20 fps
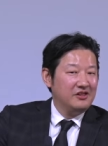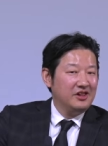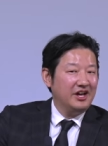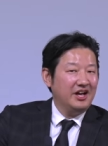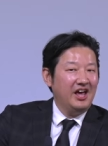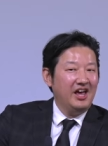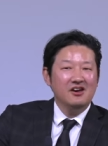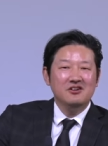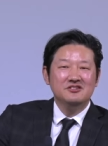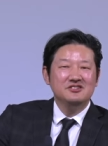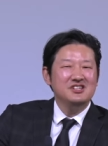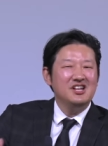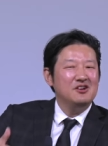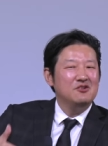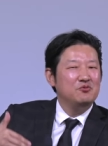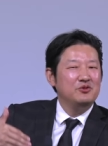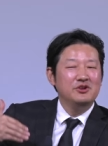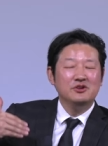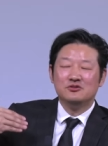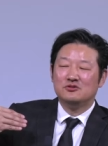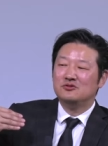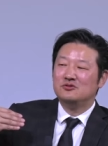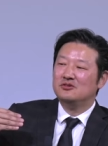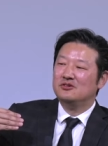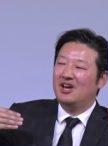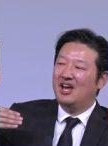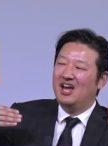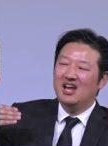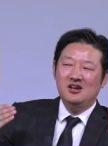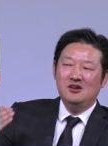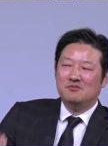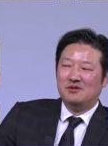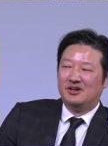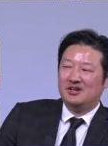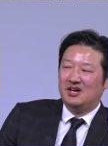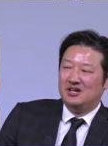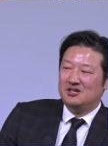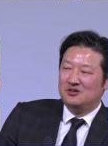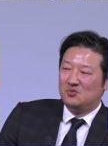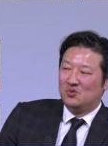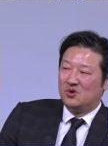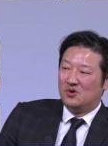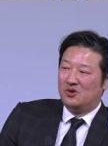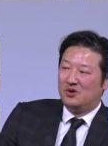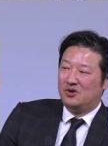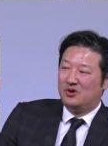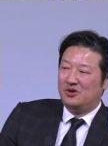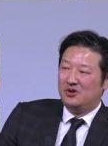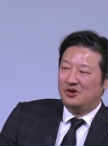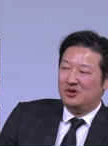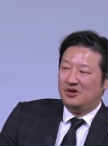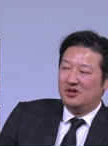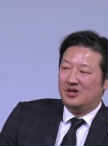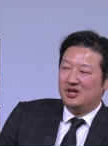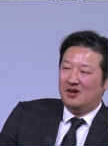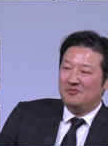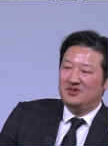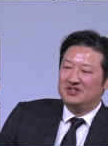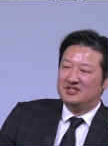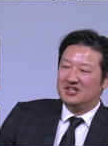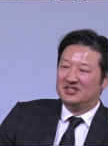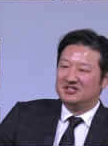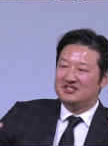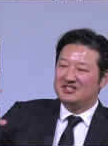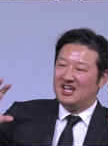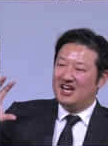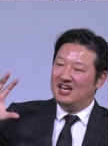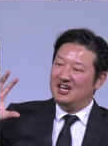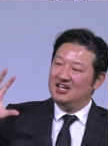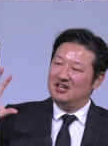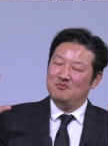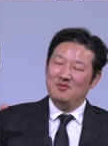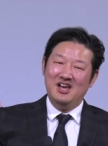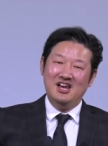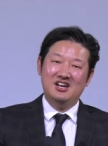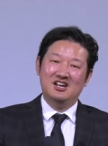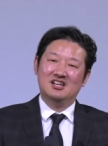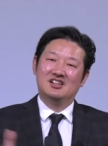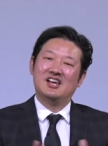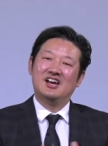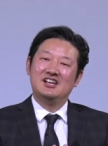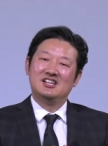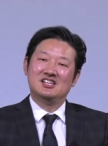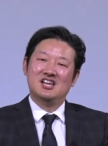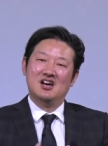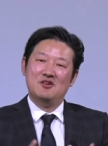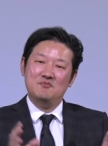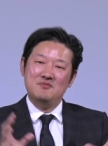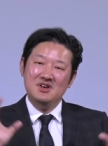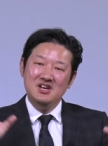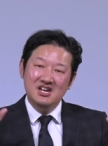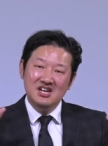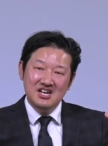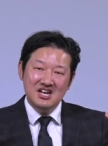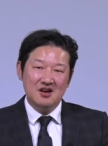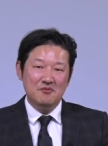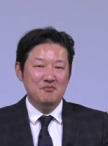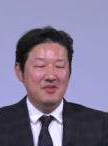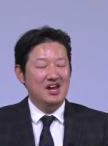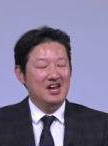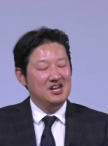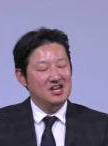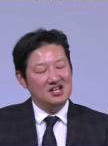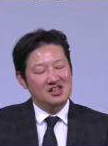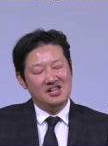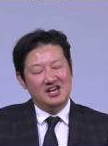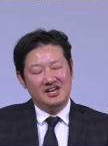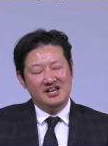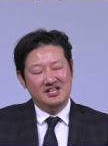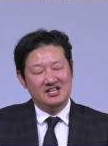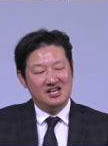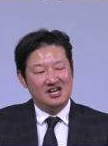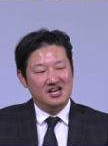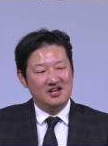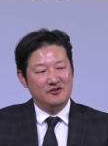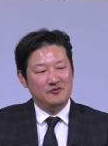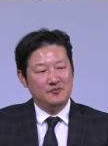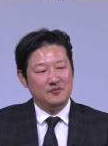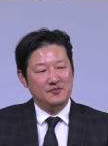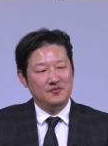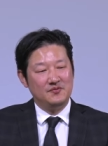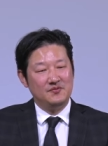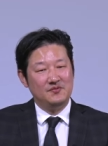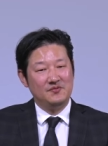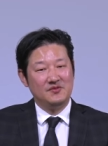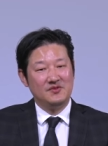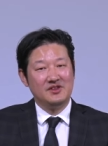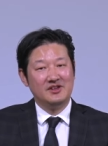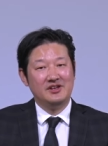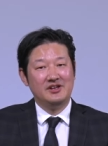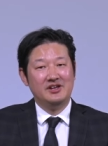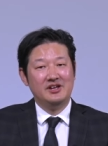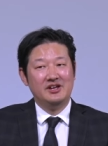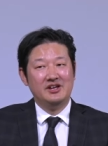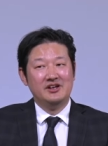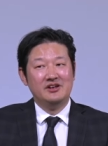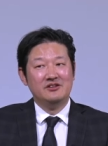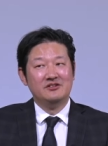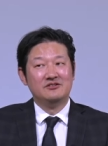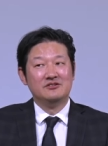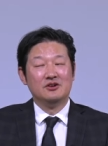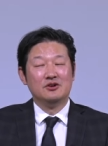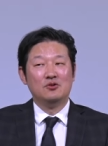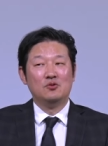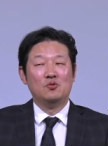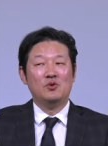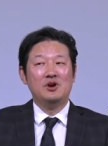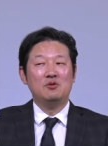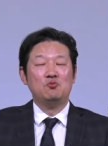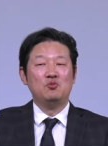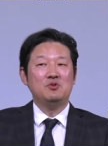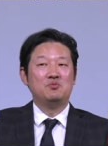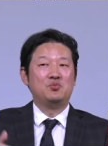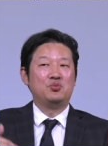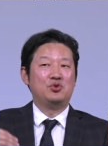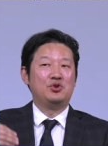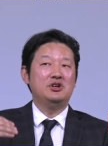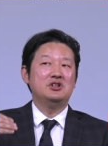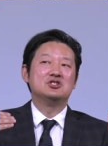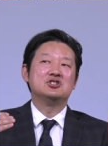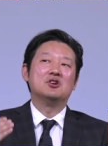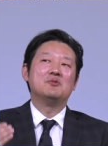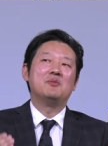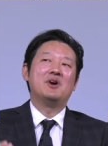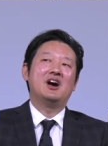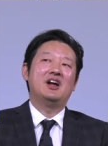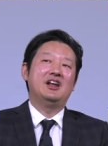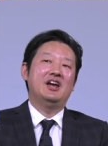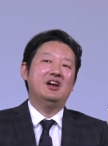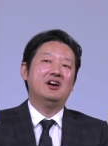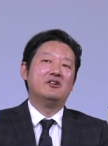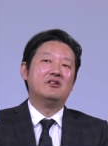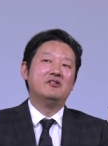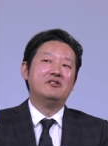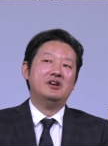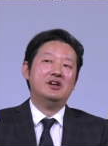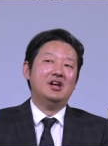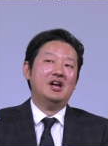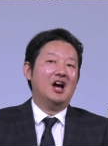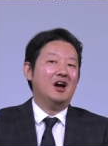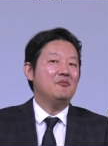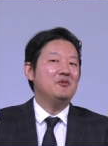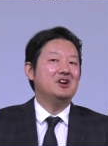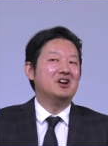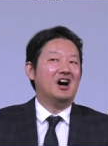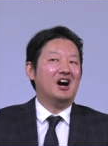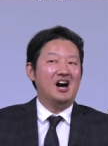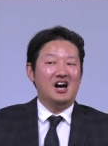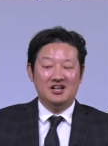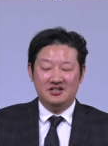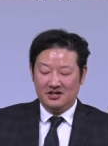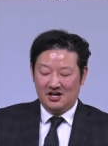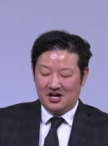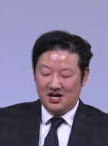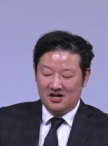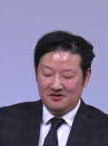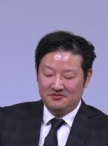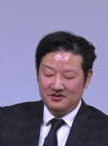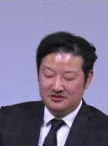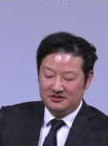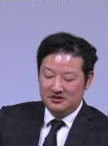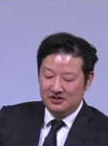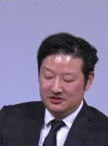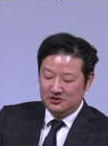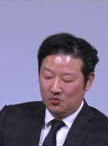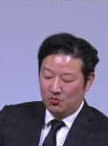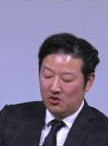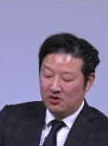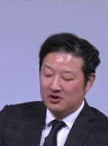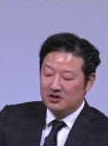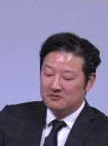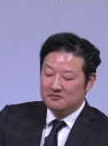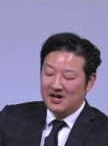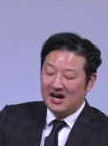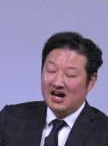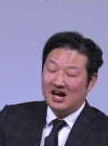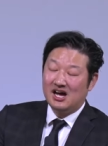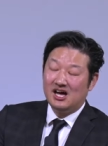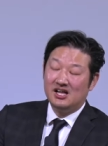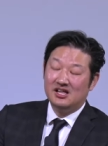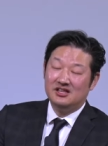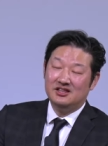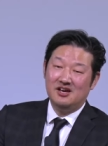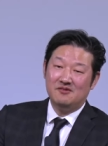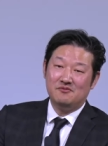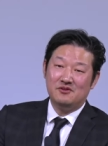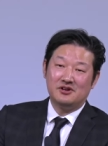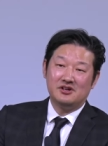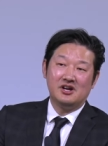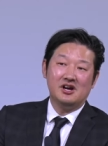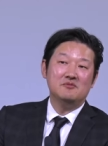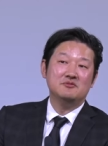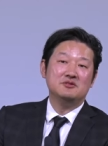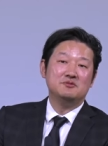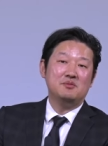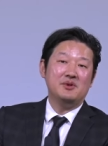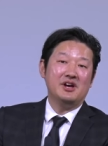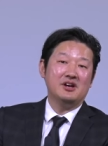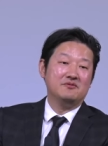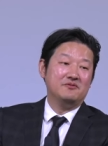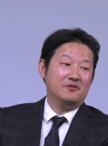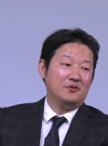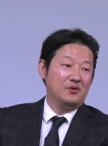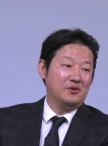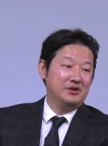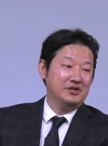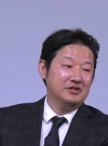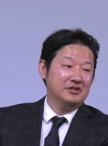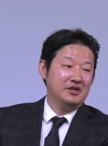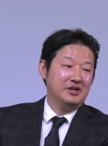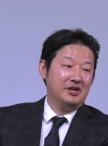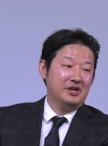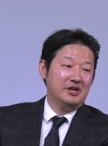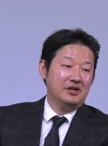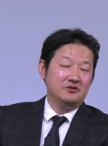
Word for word: Like hell's not real to anybody anymore. I mean, society made it like that. Media made it like that. Yes. So when we preach about hell, I mean, obviously the word of God never comes back void. Amen.